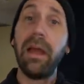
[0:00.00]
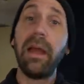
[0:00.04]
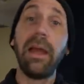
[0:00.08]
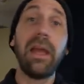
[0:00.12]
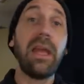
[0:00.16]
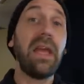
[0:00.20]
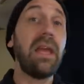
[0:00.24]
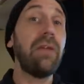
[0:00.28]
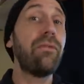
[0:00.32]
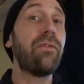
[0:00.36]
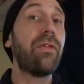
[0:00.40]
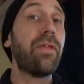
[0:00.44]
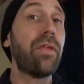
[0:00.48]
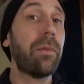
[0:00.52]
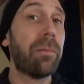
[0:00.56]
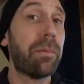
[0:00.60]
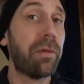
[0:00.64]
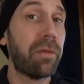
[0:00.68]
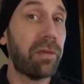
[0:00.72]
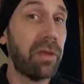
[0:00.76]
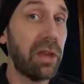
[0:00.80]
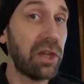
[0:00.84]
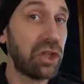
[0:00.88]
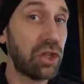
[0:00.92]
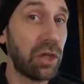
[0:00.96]
Even the
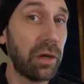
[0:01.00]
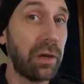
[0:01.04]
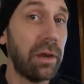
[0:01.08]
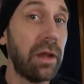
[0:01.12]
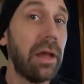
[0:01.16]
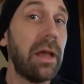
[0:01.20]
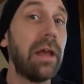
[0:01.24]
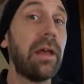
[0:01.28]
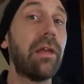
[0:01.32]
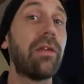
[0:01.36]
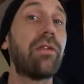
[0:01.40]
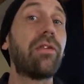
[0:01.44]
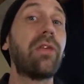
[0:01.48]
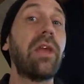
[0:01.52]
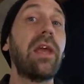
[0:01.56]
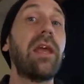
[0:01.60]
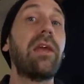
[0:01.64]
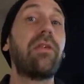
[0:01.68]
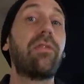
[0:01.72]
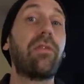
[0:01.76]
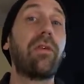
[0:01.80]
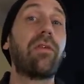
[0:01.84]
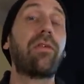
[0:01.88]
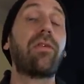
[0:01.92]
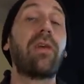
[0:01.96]
position
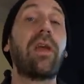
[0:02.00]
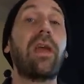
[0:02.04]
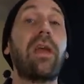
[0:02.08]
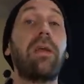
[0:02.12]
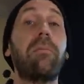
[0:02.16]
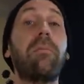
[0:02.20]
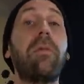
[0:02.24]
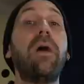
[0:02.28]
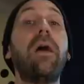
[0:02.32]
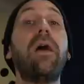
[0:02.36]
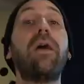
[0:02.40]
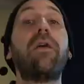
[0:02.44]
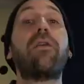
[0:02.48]
stays the same.